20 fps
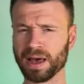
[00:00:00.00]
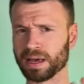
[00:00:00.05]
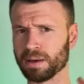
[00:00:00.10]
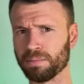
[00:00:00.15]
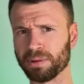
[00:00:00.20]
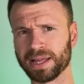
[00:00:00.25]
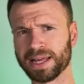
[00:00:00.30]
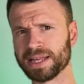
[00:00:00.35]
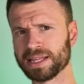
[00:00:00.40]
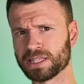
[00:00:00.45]

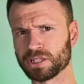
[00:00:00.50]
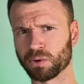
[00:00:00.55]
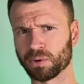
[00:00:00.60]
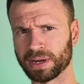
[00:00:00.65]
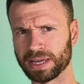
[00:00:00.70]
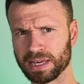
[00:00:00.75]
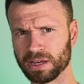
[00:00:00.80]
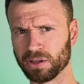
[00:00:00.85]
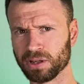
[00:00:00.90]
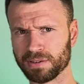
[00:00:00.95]
complaints or
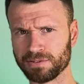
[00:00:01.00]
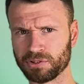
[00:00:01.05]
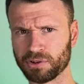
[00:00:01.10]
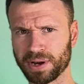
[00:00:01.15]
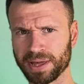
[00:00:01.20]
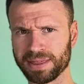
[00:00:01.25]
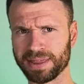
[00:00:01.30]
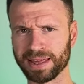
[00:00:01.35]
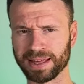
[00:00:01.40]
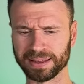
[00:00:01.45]
heel lift or
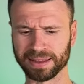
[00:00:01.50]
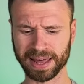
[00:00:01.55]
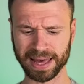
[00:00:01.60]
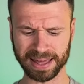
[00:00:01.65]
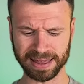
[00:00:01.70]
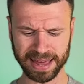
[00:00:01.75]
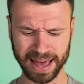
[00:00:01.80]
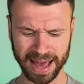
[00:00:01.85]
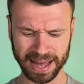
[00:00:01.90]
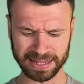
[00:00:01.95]
anything
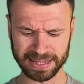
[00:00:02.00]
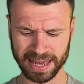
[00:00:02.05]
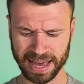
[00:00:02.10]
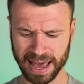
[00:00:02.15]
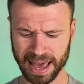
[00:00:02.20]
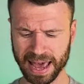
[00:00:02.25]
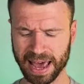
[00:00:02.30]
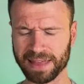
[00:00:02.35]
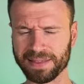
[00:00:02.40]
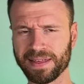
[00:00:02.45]
like that.
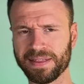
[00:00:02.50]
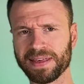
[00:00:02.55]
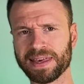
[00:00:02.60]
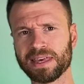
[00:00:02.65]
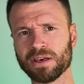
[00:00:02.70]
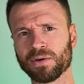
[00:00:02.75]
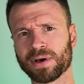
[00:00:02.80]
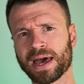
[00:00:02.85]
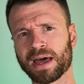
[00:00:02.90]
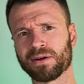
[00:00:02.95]
And then the
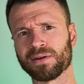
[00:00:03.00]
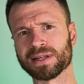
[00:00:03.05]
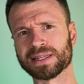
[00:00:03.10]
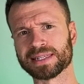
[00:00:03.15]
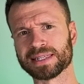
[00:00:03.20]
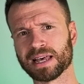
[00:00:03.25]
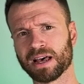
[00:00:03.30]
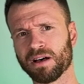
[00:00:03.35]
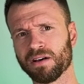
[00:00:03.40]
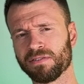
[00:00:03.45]
heel counter
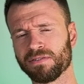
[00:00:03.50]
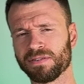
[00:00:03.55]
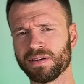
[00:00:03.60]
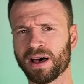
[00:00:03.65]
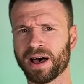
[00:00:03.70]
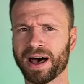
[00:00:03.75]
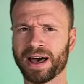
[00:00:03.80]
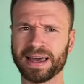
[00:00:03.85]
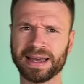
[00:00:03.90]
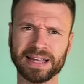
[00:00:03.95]
itself
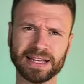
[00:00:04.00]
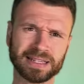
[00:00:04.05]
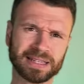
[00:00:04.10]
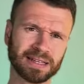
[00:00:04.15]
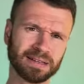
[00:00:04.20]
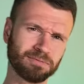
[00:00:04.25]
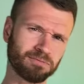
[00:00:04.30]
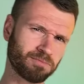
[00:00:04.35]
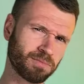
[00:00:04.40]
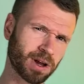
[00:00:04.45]
uh, is
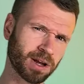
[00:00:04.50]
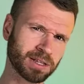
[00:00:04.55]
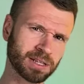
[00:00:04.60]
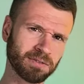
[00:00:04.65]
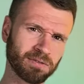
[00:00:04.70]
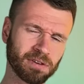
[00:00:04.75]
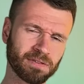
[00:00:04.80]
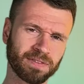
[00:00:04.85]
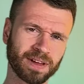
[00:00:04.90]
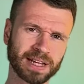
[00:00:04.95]

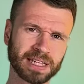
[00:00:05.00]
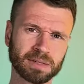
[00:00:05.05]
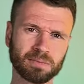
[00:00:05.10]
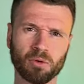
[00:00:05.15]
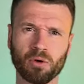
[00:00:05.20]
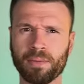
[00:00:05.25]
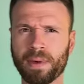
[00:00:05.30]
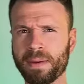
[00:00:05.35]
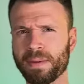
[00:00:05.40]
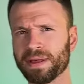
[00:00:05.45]
relatively
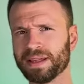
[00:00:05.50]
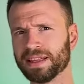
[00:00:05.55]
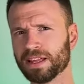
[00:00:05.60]
flexible, maybe a